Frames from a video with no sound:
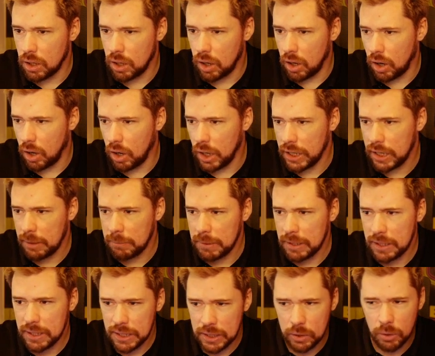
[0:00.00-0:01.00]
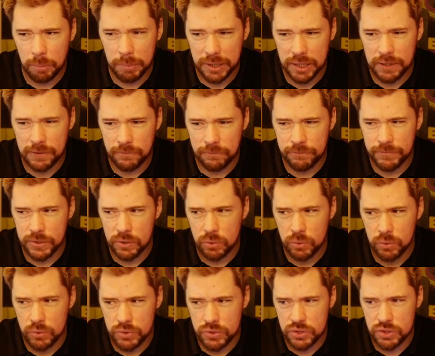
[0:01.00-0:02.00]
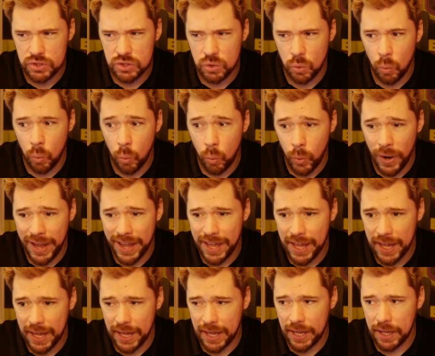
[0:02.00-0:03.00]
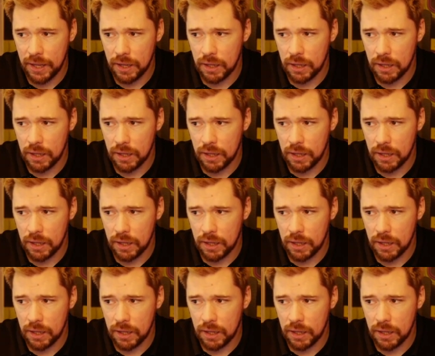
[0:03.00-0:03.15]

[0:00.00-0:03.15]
I am a little bit confused as to where